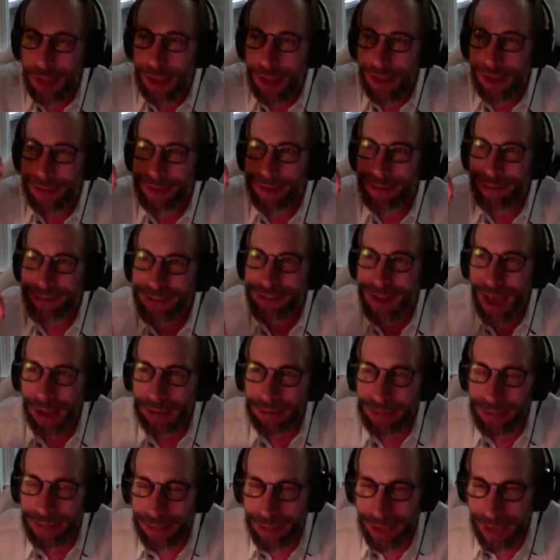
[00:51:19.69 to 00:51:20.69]
is
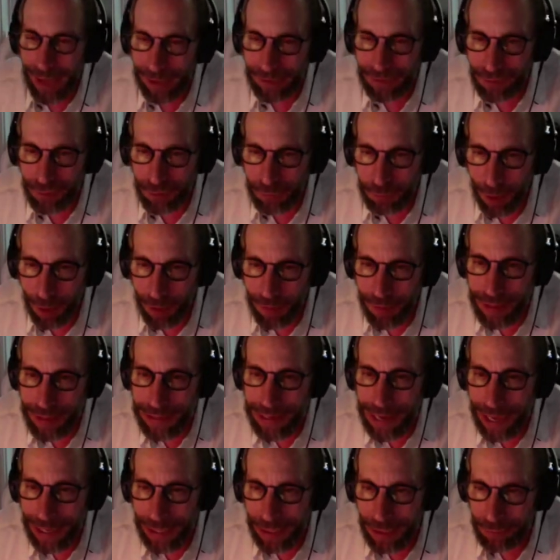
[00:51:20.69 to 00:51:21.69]
exactly canceled by the
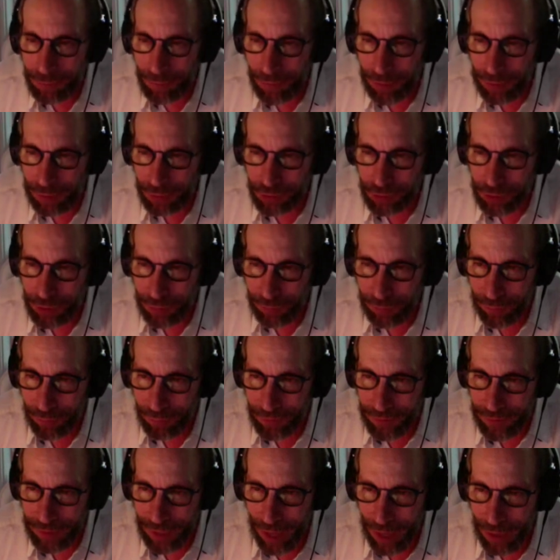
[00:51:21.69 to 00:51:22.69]
negative energy of every
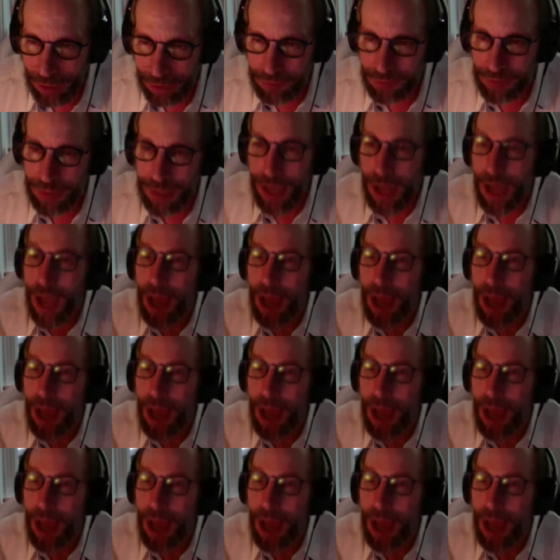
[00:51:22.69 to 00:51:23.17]
galaxy.